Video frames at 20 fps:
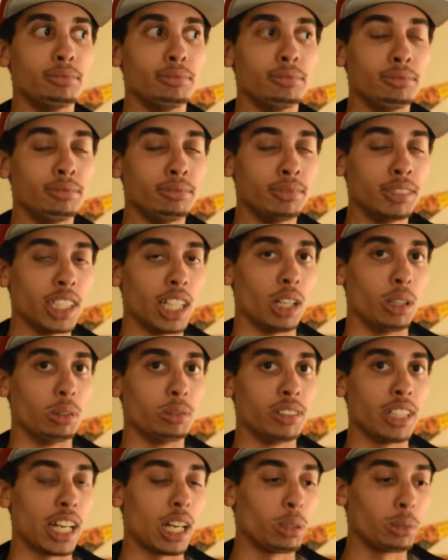no,
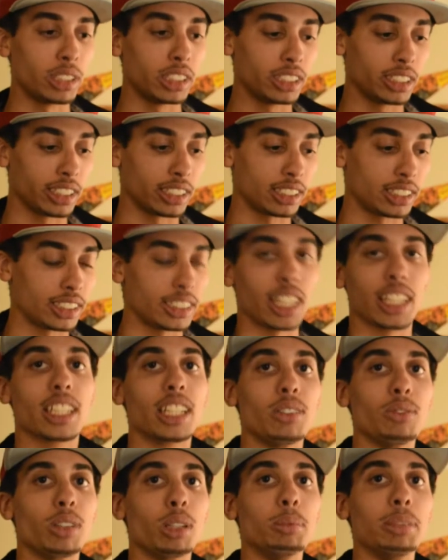now we're just stuck
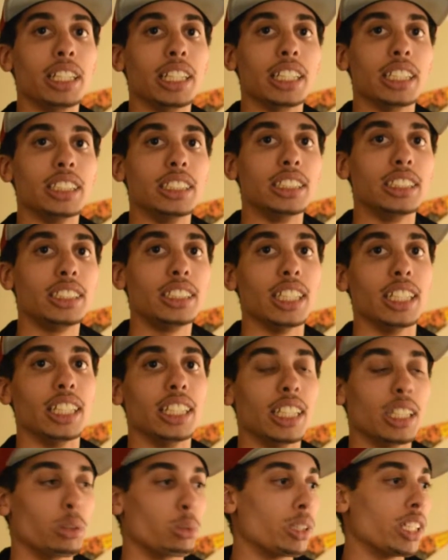in Vermilion City
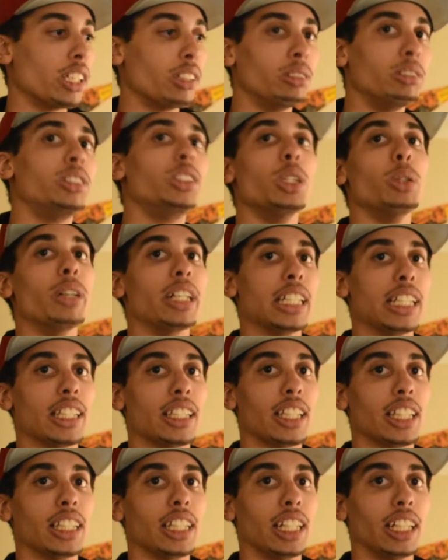and we don't do
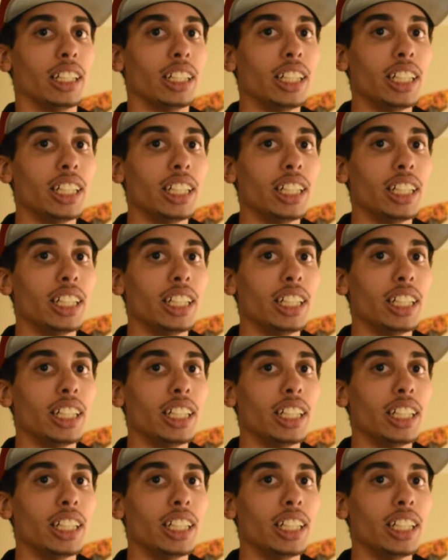anything there.